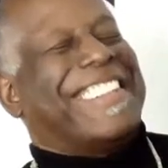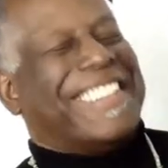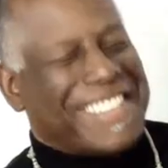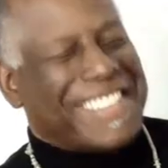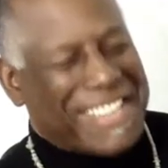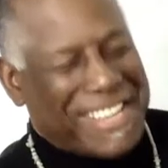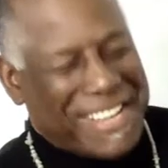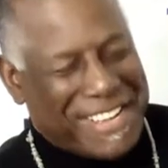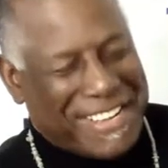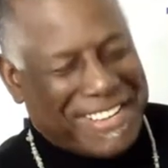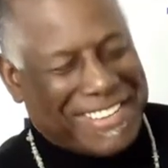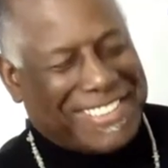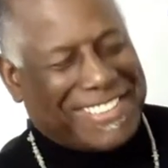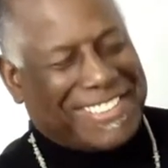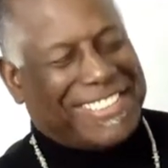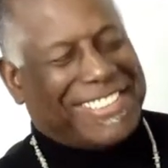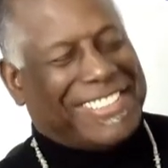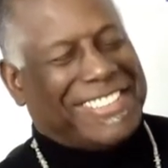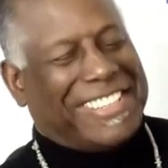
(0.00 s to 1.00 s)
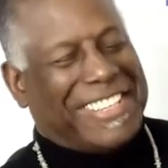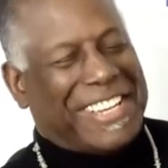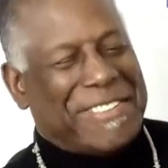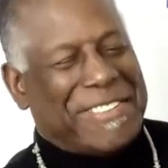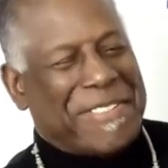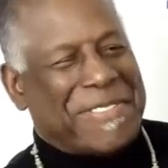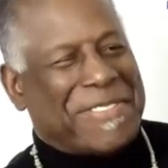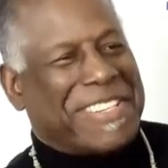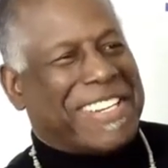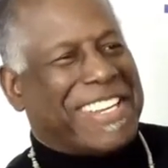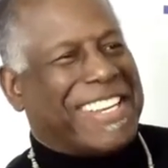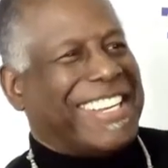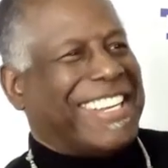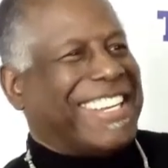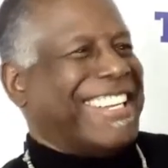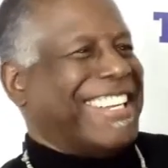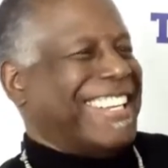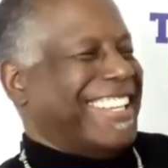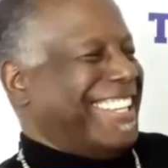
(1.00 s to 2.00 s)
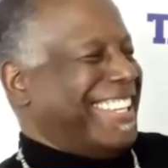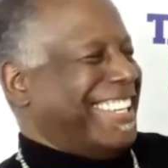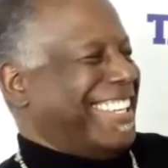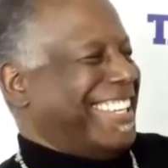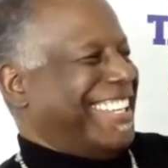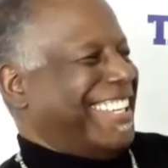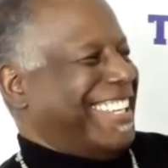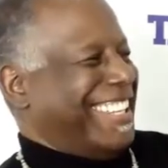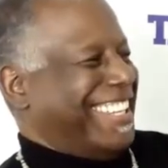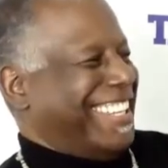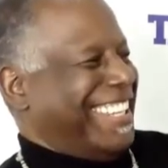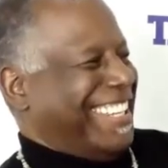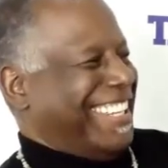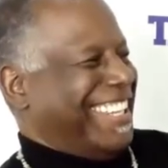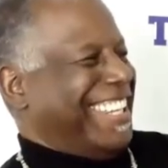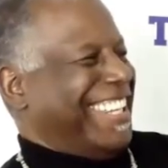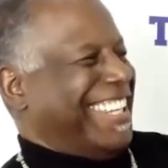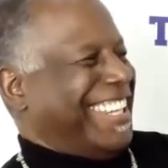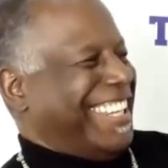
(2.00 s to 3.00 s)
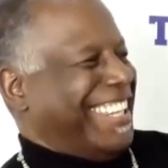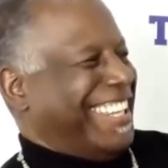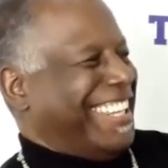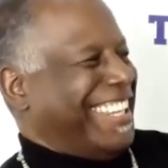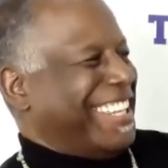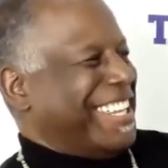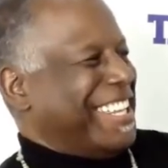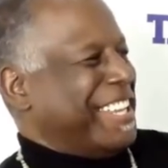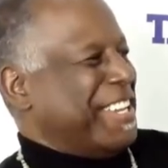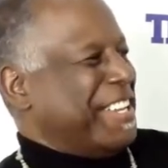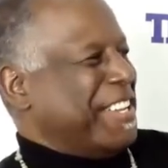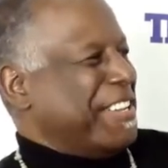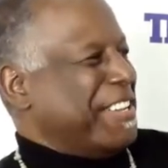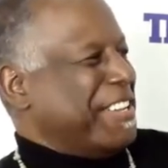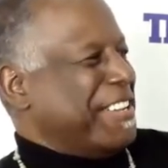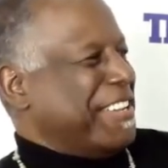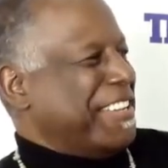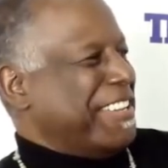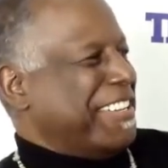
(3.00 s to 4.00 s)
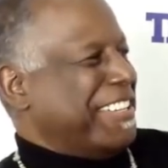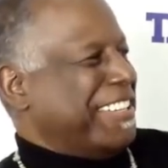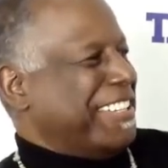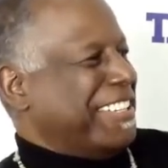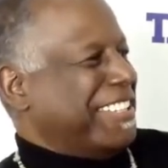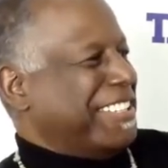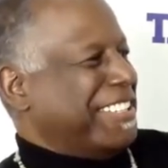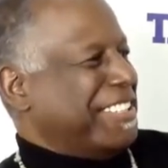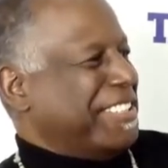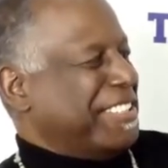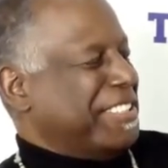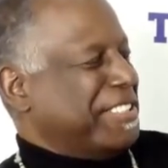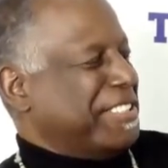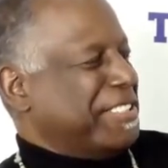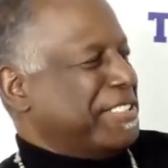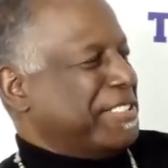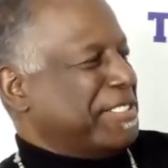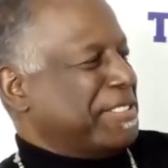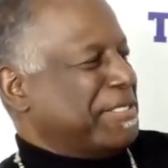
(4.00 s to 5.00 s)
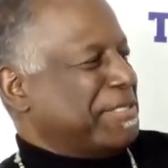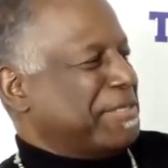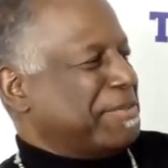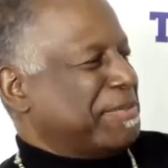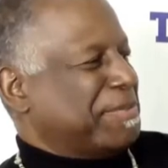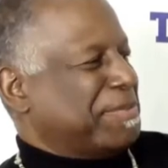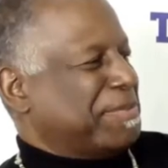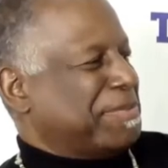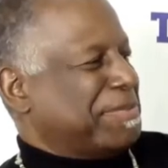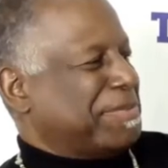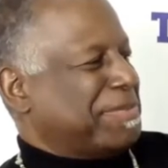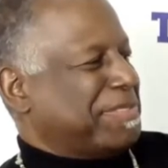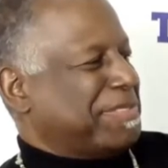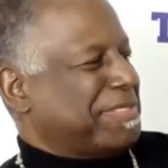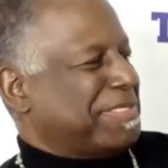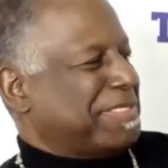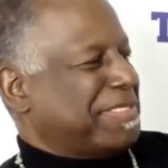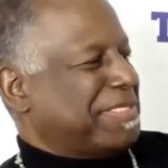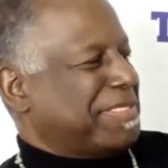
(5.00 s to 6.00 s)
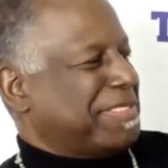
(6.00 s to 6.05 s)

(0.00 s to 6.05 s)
(silent)